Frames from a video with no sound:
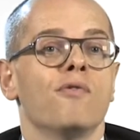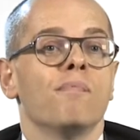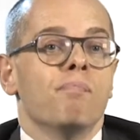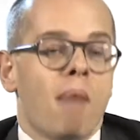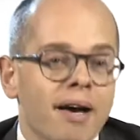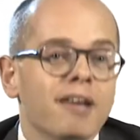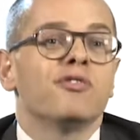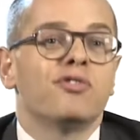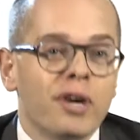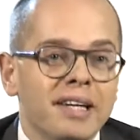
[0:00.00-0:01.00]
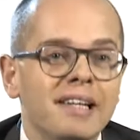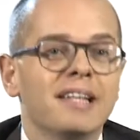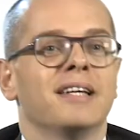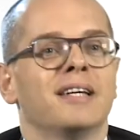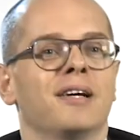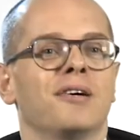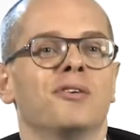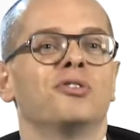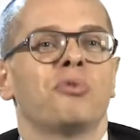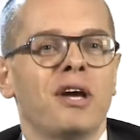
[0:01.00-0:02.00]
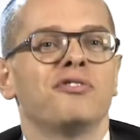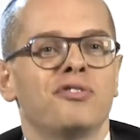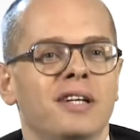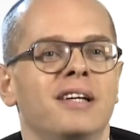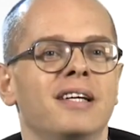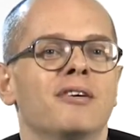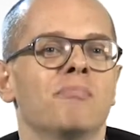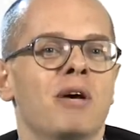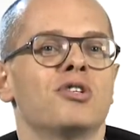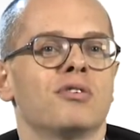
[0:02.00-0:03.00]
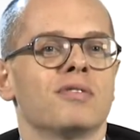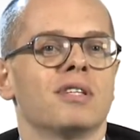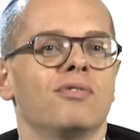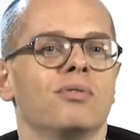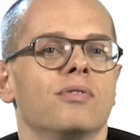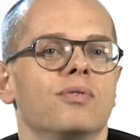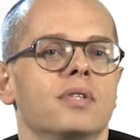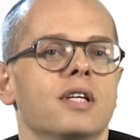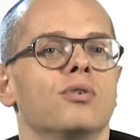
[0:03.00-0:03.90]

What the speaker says: market-friendly, trade-friendly measures, if you say.